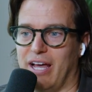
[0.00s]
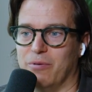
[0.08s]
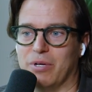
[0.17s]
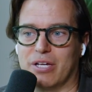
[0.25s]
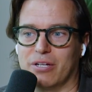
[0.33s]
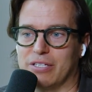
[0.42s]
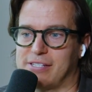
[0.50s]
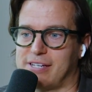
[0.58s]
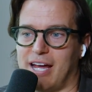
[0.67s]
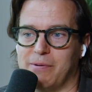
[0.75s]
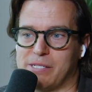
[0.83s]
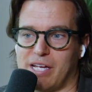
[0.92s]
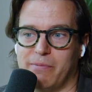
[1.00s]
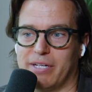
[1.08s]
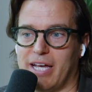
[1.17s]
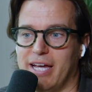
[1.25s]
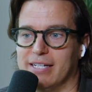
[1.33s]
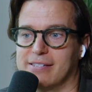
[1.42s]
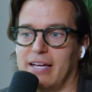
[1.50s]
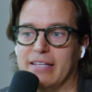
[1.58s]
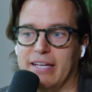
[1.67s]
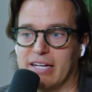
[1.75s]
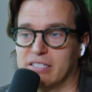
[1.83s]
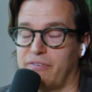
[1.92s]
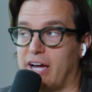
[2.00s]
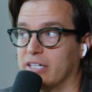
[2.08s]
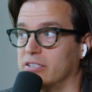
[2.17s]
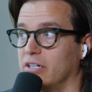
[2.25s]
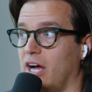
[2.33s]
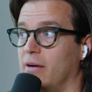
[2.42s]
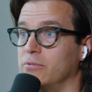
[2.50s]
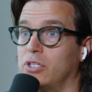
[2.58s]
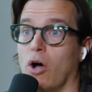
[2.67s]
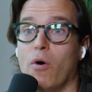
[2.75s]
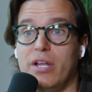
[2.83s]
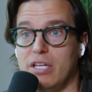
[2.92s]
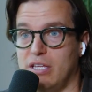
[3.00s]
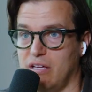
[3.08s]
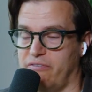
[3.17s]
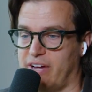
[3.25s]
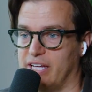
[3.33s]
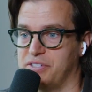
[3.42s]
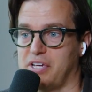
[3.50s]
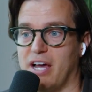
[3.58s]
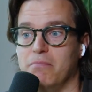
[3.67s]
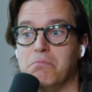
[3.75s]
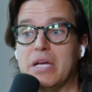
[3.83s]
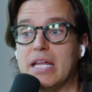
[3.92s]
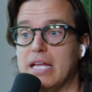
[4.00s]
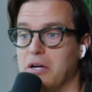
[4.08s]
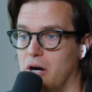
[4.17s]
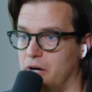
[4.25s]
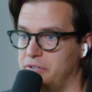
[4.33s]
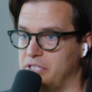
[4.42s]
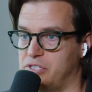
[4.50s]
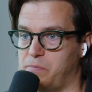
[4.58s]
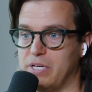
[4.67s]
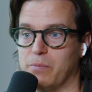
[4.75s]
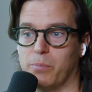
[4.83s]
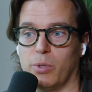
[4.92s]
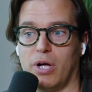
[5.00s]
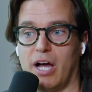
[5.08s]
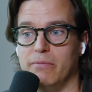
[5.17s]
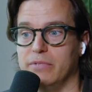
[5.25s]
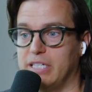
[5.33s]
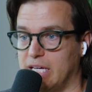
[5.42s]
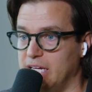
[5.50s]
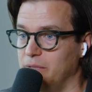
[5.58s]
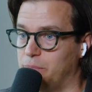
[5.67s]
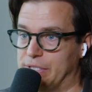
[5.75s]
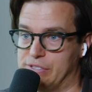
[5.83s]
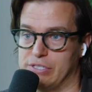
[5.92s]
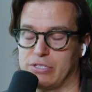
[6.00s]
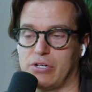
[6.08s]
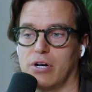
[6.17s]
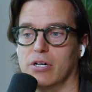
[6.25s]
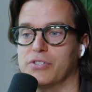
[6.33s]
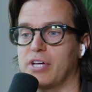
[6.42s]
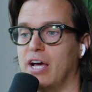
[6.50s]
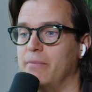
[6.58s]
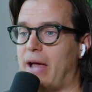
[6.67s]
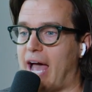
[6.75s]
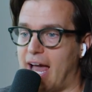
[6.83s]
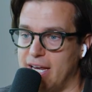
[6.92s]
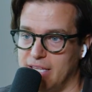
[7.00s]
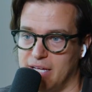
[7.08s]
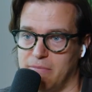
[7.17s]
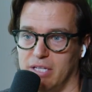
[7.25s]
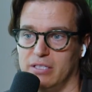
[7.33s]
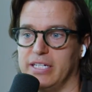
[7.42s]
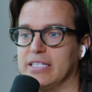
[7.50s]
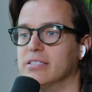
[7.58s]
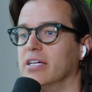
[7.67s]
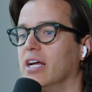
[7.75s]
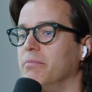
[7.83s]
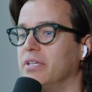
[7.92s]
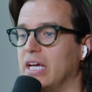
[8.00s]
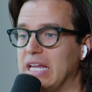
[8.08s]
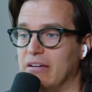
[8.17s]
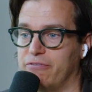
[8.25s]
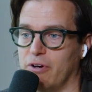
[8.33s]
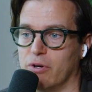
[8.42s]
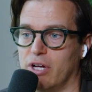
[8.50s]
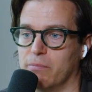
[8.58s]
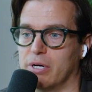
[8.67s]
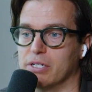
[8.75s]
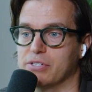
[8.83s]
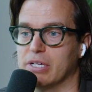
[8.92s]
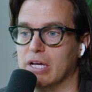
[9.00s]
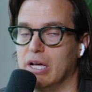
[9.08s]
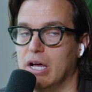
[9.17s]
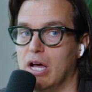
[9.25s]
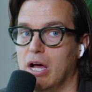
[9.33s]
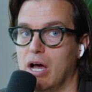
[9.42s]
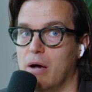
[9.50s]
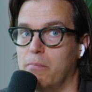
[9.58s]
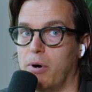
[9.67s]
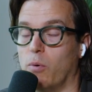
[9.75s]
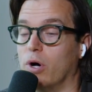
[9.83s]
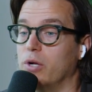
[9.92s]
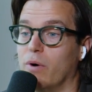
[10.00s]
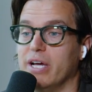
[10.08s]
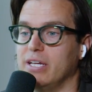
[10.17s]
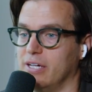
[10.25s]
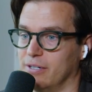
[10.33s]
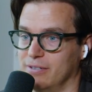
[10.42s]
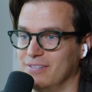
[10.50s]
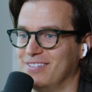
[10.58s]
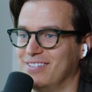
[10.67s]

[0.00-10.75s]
And we hear this time and time again inside the X Factor. I'm going to the events. I'm meeting all these people. I'm getting business cards. I'm adding them on LinkedIn. I'm getting phone numbers. But what do I do?